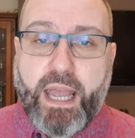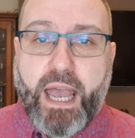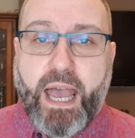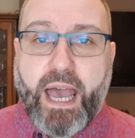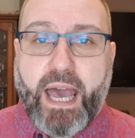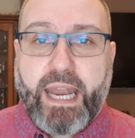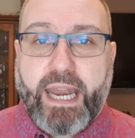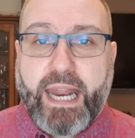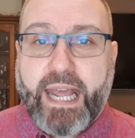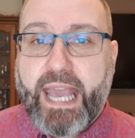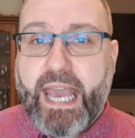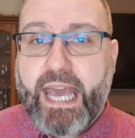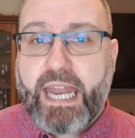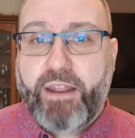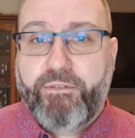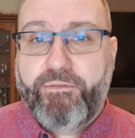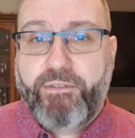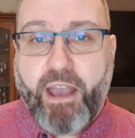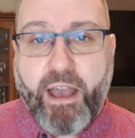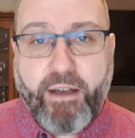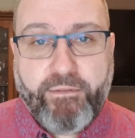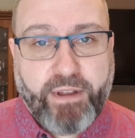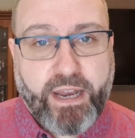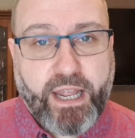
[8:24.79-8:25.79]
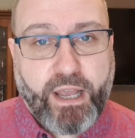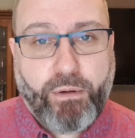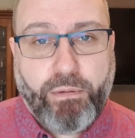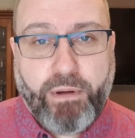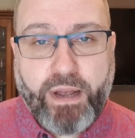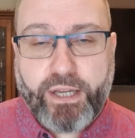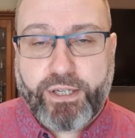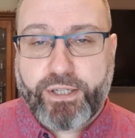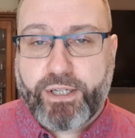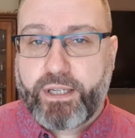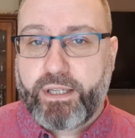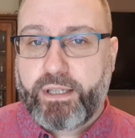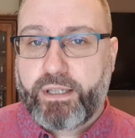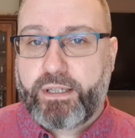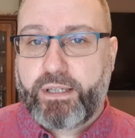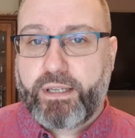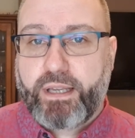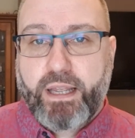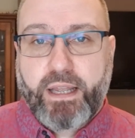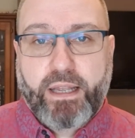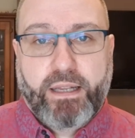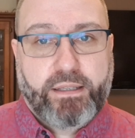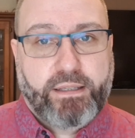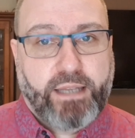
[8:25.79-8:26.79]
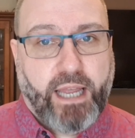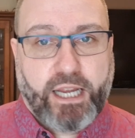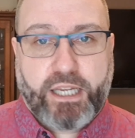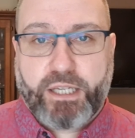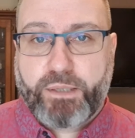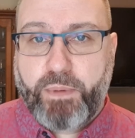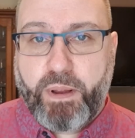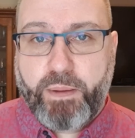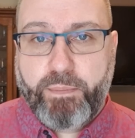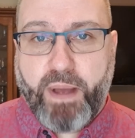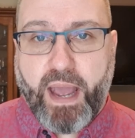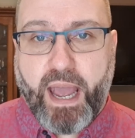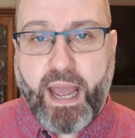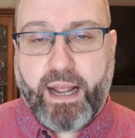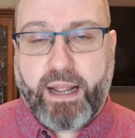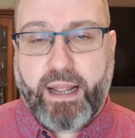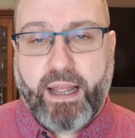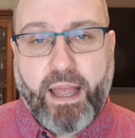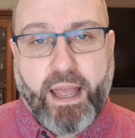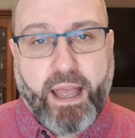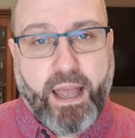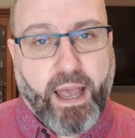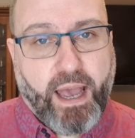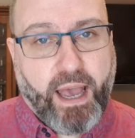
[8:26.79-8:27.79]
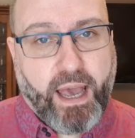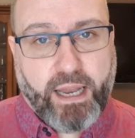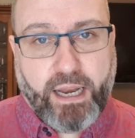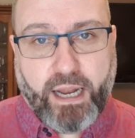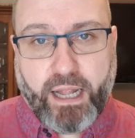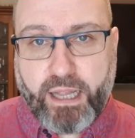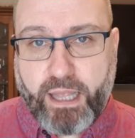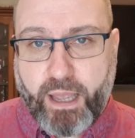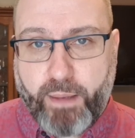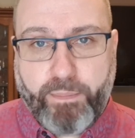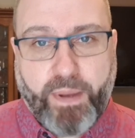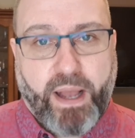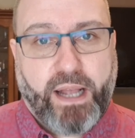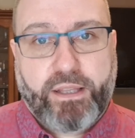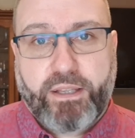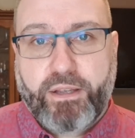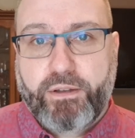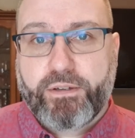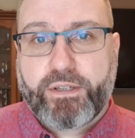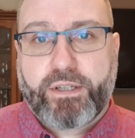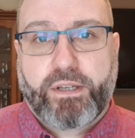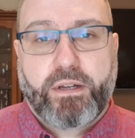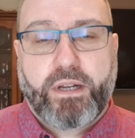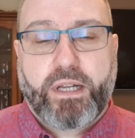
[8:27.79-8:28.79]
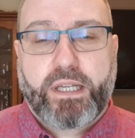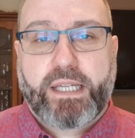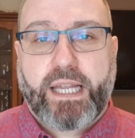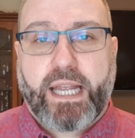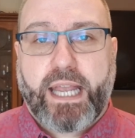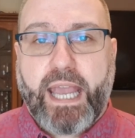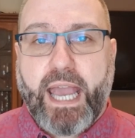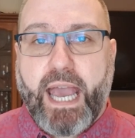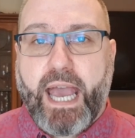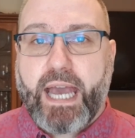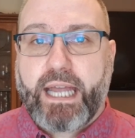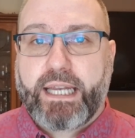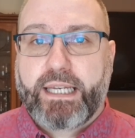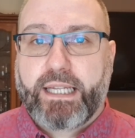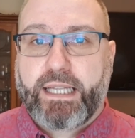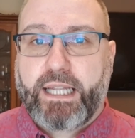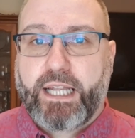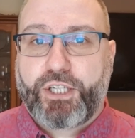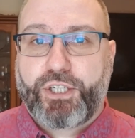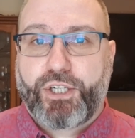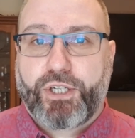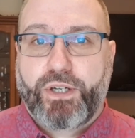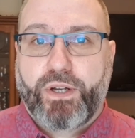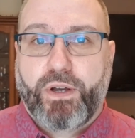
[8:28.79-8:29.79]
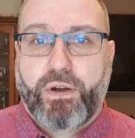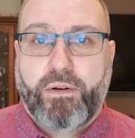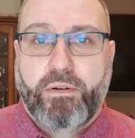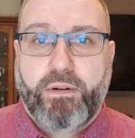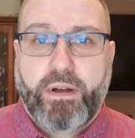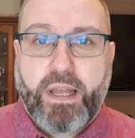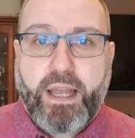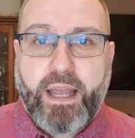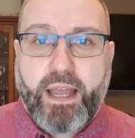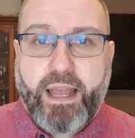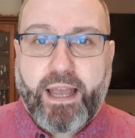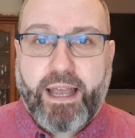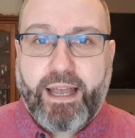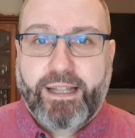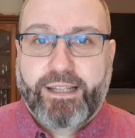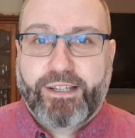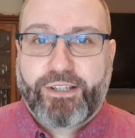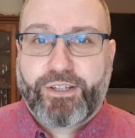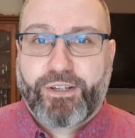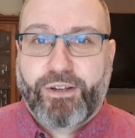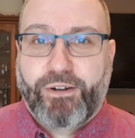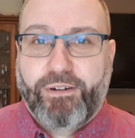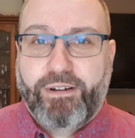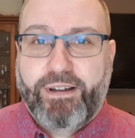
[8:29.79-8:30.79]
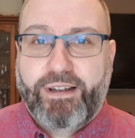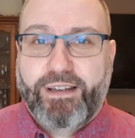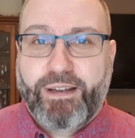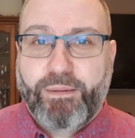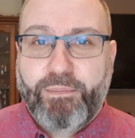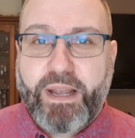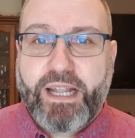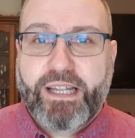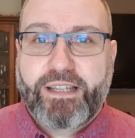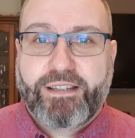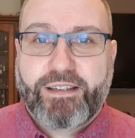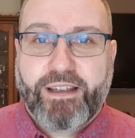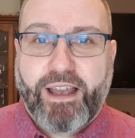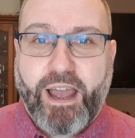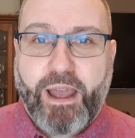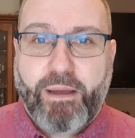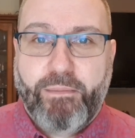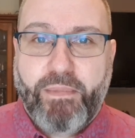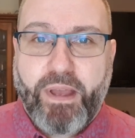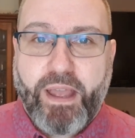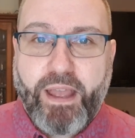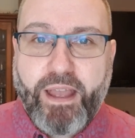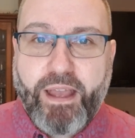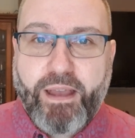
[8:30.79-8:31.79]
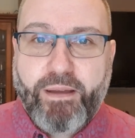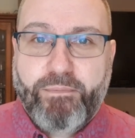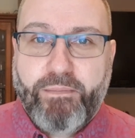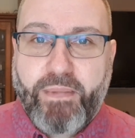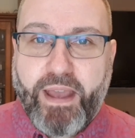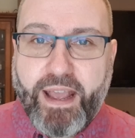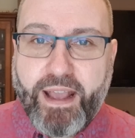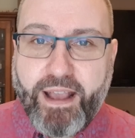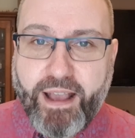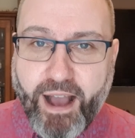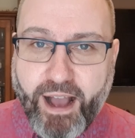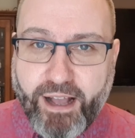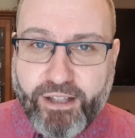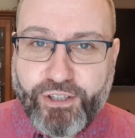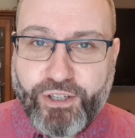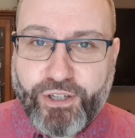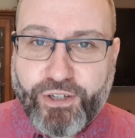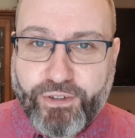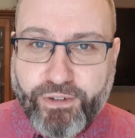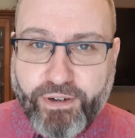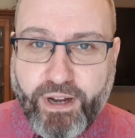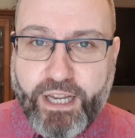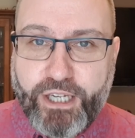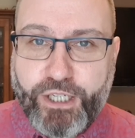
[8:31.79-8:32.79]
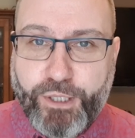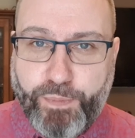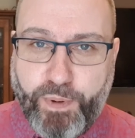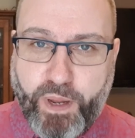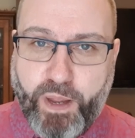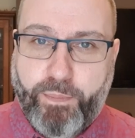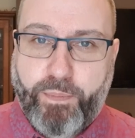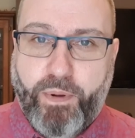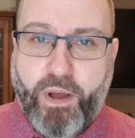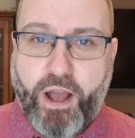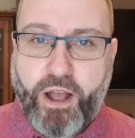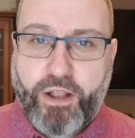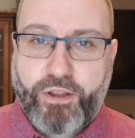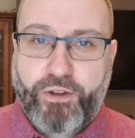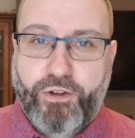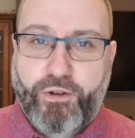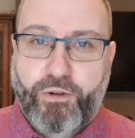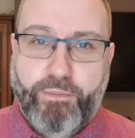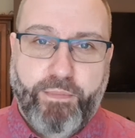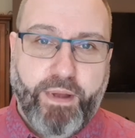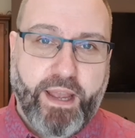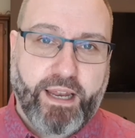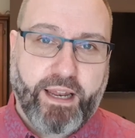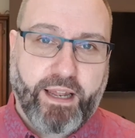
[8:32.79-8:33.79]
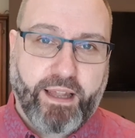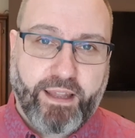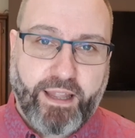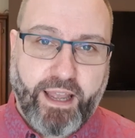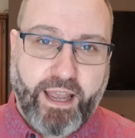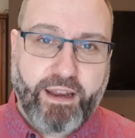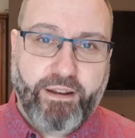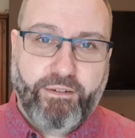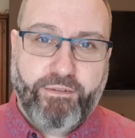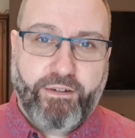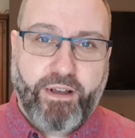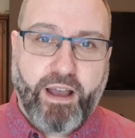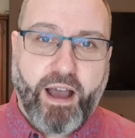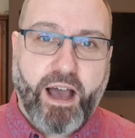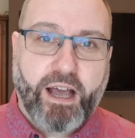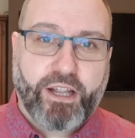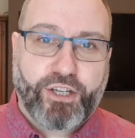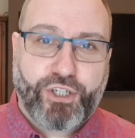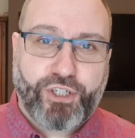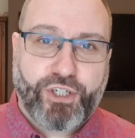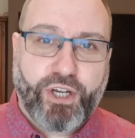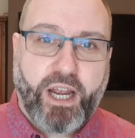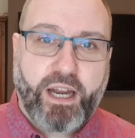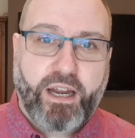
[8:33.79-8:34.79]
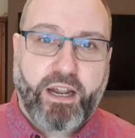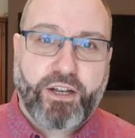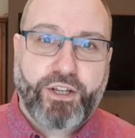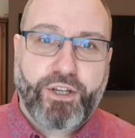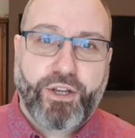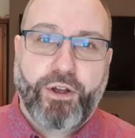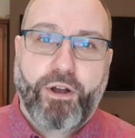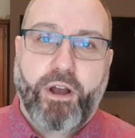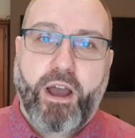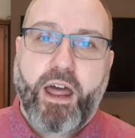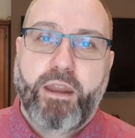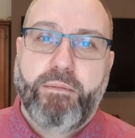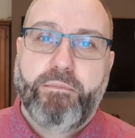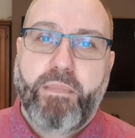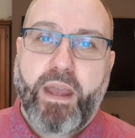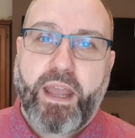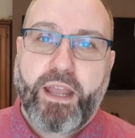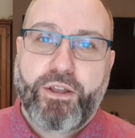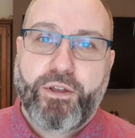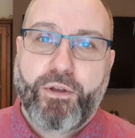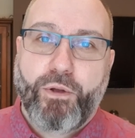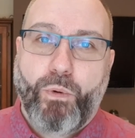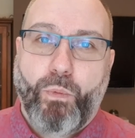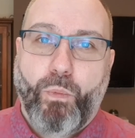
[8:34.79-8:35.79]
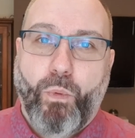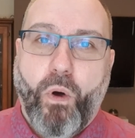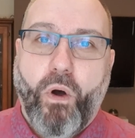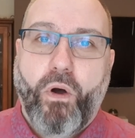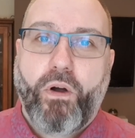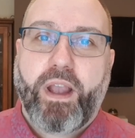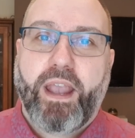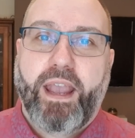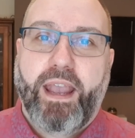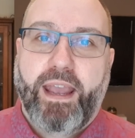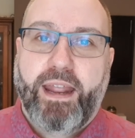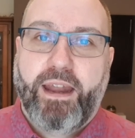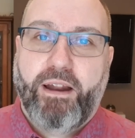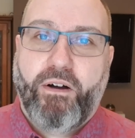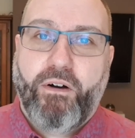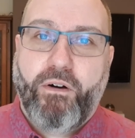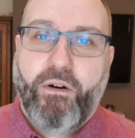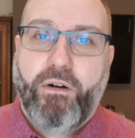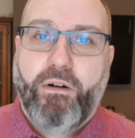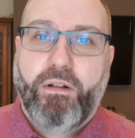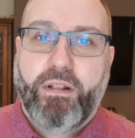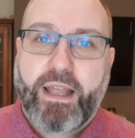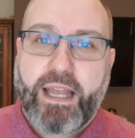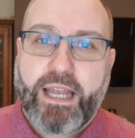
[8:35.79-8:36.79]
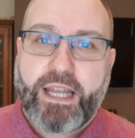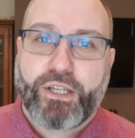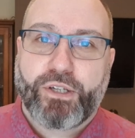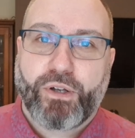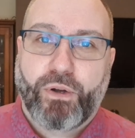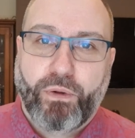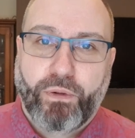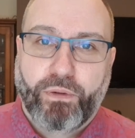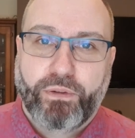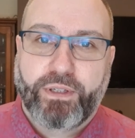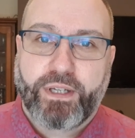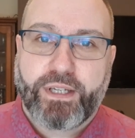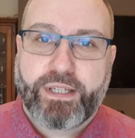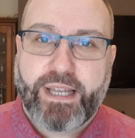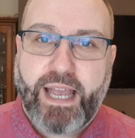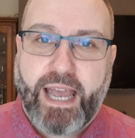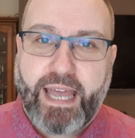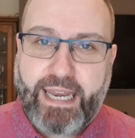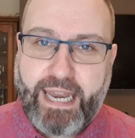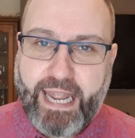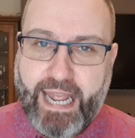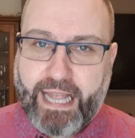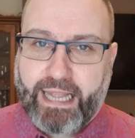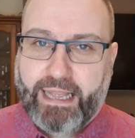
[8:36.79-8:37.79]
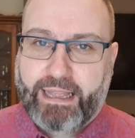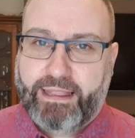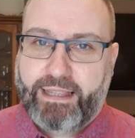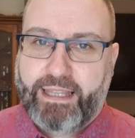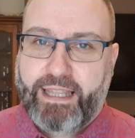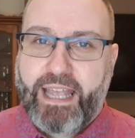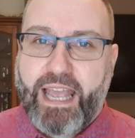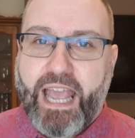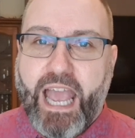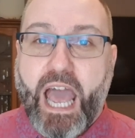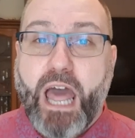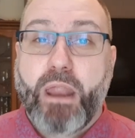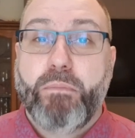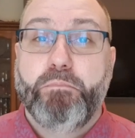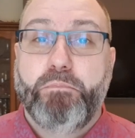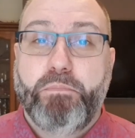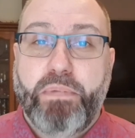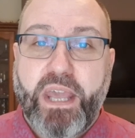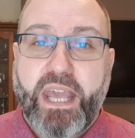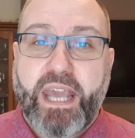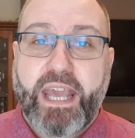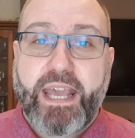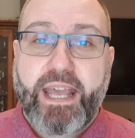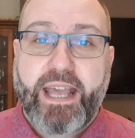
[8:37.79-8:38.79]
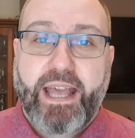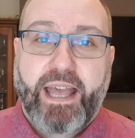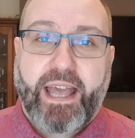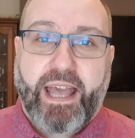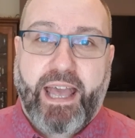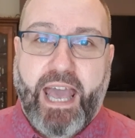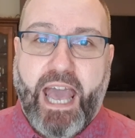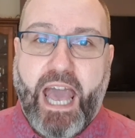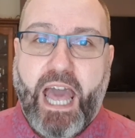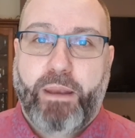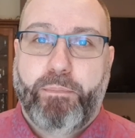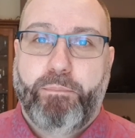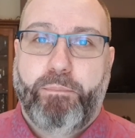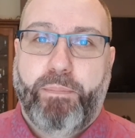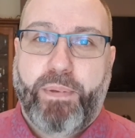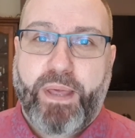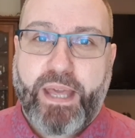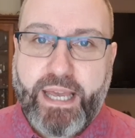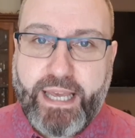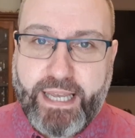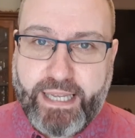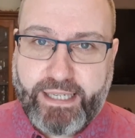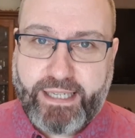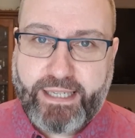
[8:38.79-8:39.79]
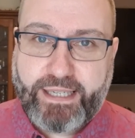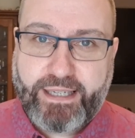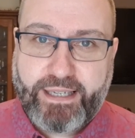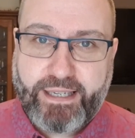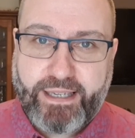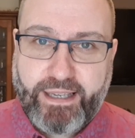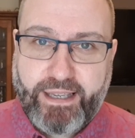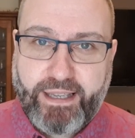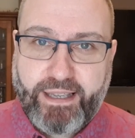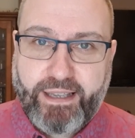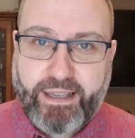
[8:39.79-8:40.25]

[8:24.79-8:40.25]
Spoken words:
And again, if you have any questions, text me back and I'll get back to you as soon as I can to let you know. And so in the meantime, may God's grace be upon you. May the light of God shine on you, and may you walk in all his wholeness and health, and be at peace